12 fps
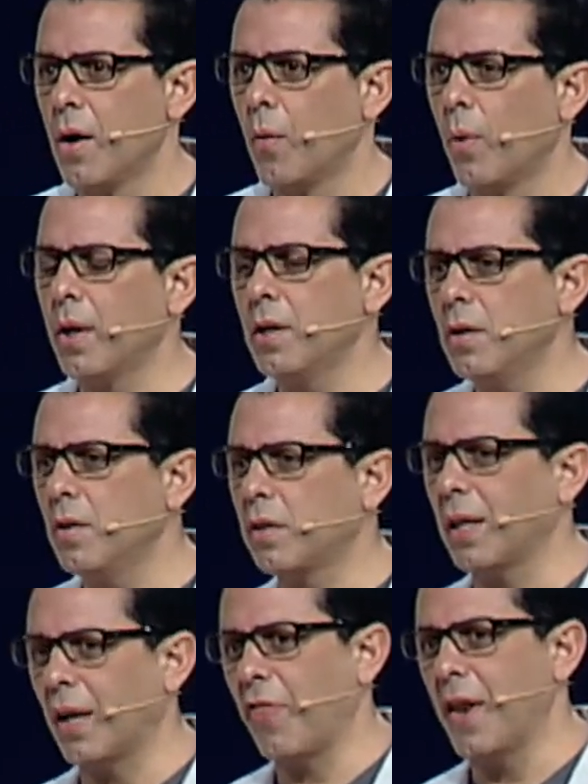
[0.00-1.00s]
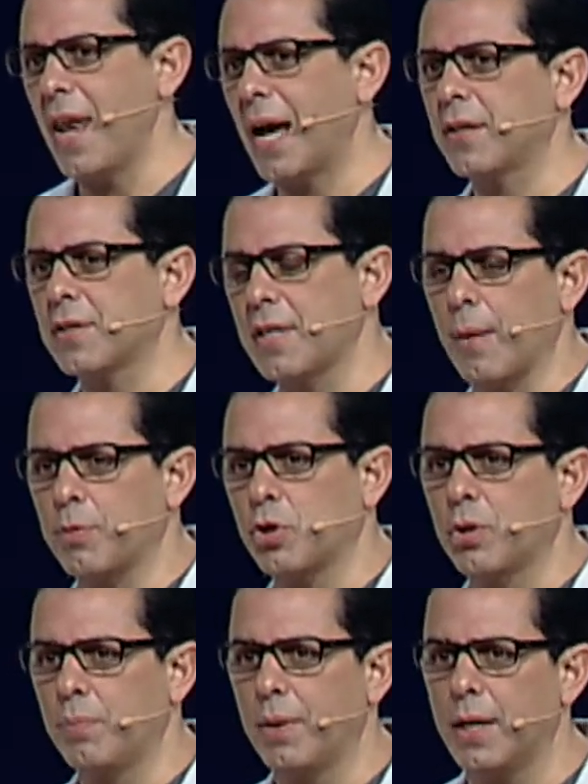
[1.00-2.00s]
what do you think the next step
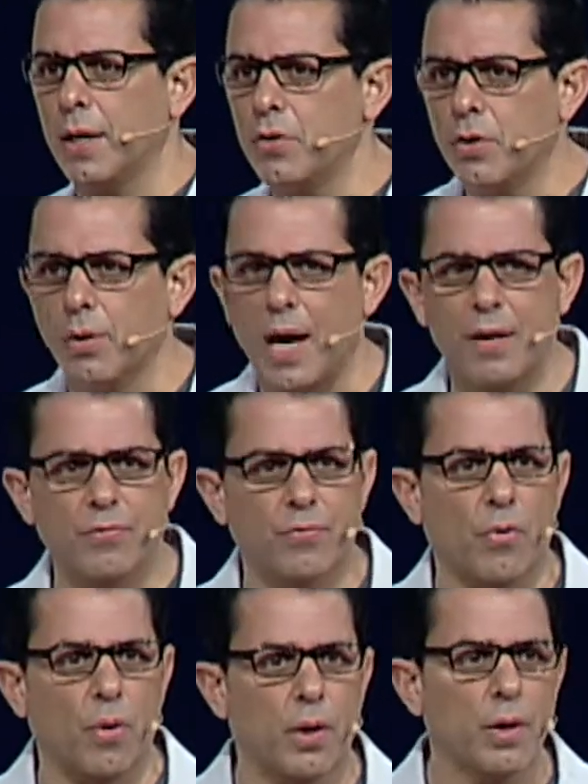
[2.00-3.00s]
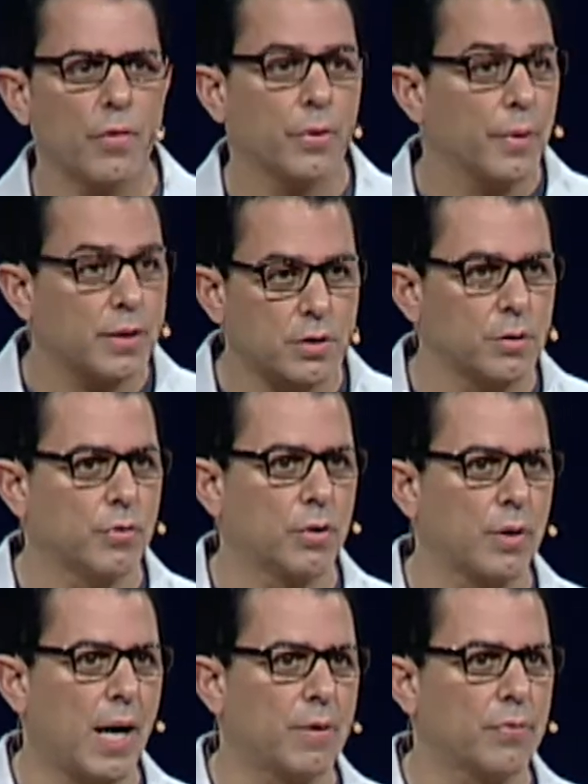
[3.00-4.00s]
should be in your life for the rest of
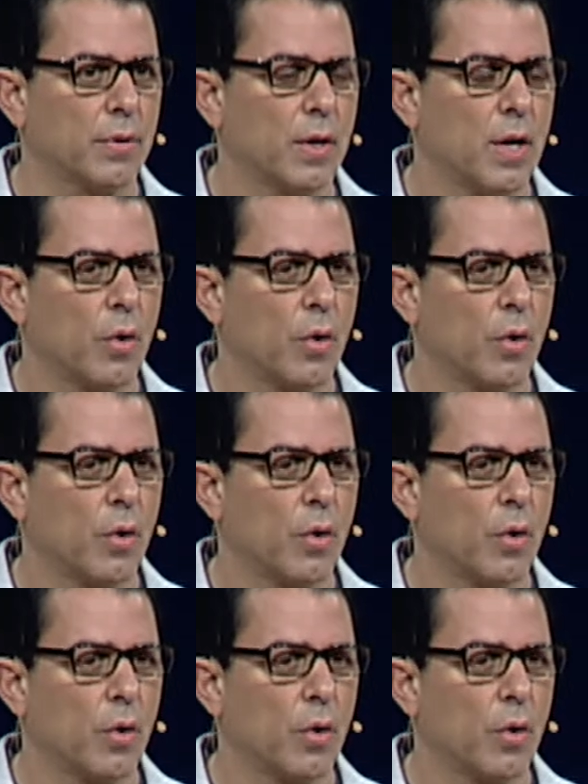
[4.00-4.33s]
your life